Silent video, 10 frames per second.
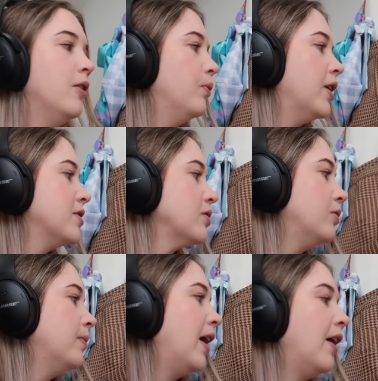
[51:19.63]
Whereas
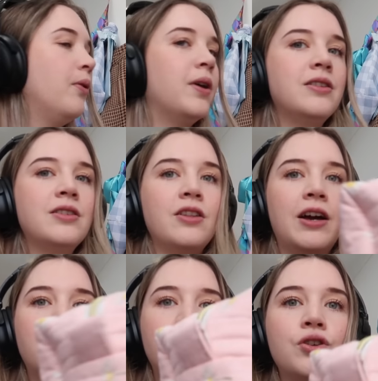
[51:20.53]
all my other ones are
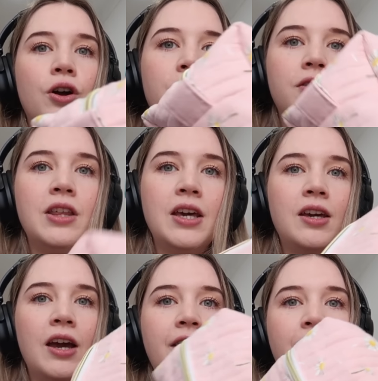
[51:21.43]
like so
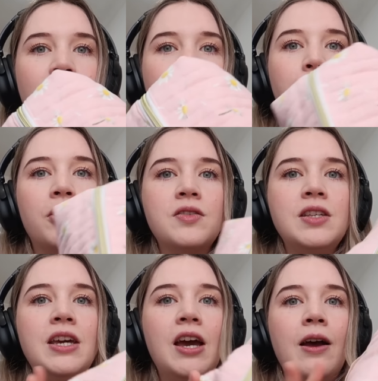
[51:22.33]
thick and they're very
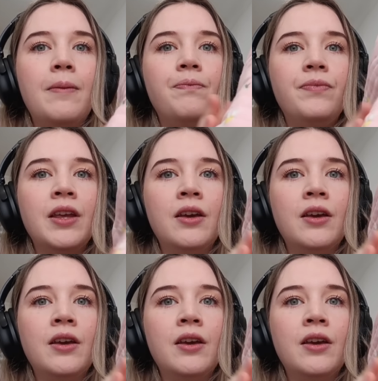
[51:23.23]
boxy and